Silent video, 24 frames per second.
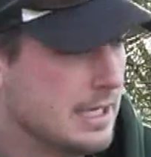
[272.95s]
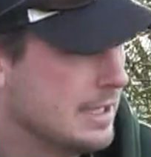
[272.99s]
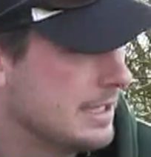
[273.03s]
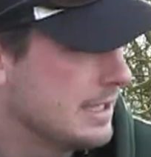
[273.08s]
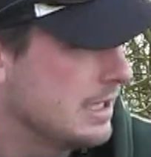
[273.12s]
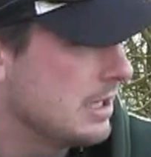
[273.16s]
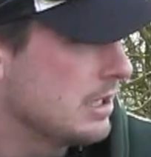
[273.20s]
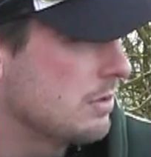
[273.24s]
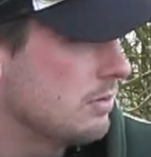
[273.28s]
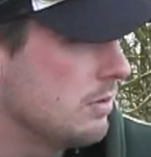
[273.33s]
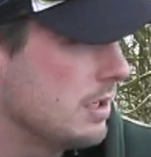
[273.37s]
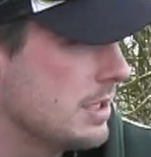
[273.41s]
They
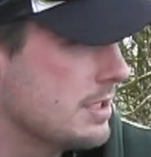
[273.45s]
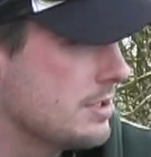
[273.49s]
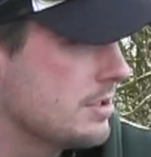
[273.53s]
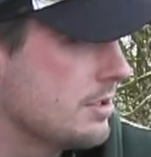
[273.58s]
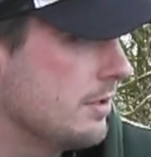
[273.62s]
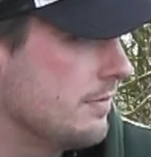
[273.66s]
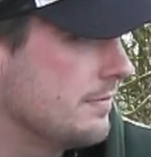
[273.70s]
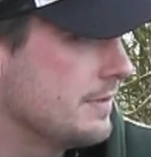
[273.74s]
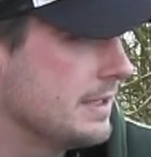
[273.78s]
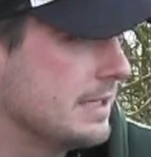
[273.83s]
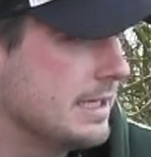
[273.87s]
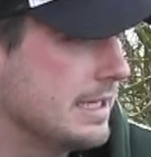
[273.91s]
are quite
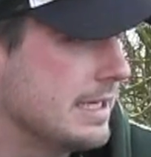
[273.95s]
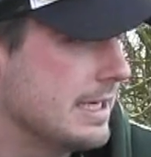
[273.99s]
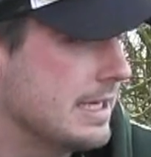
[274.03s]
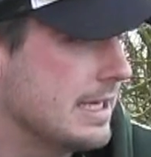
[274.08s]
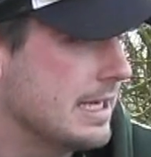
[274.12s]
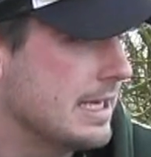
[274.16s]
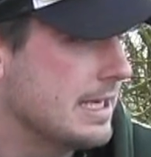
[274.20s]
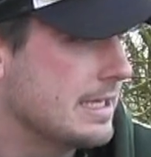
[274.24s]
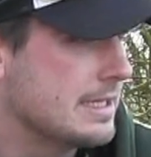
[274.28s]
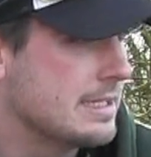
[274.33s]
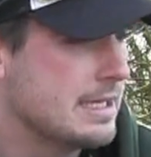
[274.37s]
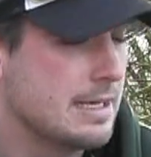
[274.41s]
soft in
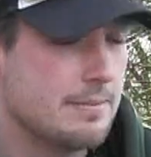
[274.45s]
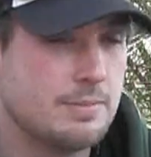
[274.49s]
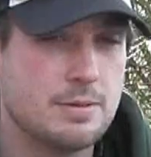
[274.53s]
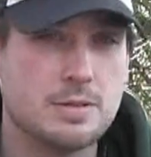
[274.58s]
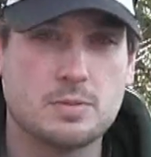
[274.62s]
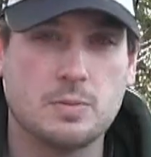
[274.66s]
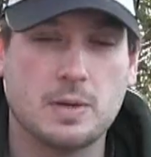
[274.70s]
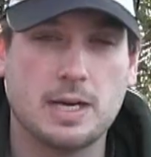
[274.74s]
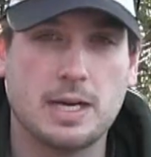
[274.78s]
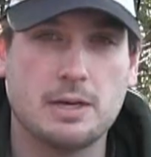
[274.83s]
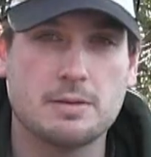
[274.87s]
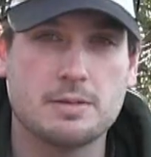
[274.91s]
the tip
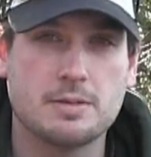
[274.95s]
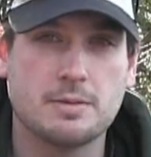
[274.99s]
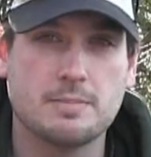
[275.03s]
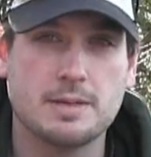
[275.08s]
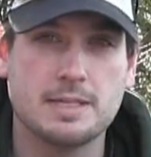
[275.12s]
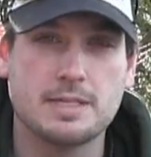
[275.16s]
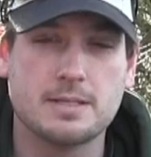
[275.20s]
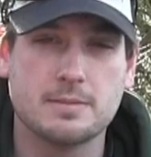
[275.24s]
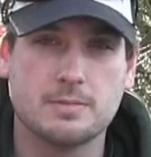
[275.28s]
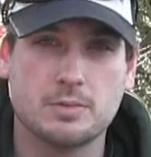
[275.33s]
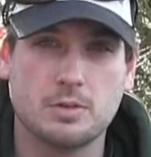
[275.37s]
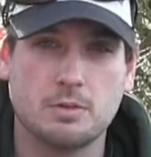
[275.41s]
as well, so it
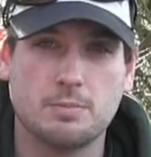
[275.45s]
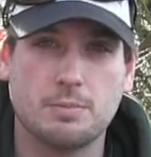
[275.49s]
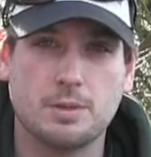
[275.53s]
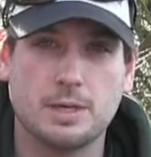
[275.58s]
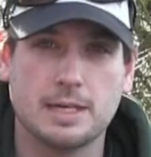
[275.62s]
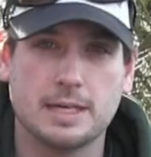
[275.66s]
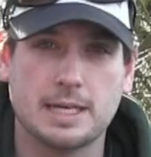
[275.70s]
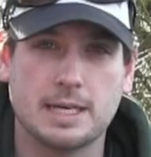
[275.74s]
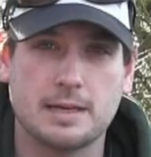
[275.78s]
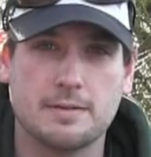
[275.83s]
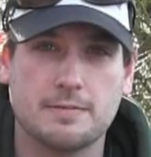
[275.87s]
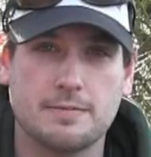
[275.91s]
means I'm not
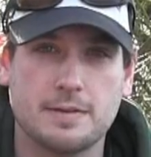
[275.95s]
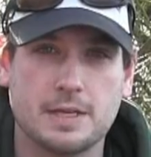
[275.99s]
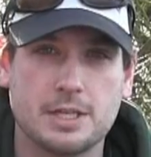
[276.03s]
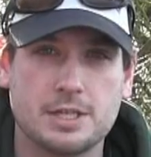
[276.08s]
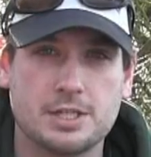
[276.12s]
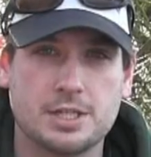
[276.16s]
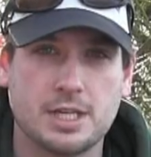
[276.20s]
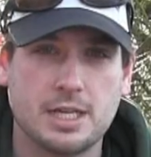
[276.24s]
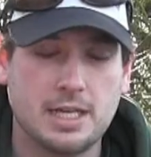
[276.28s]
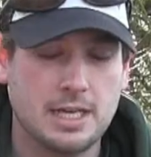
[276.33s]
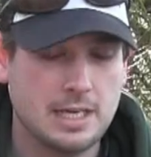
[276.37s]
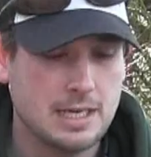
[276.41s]
pulling out a
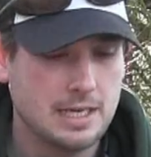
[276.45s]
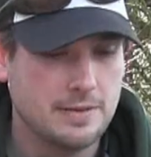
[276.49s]
fish.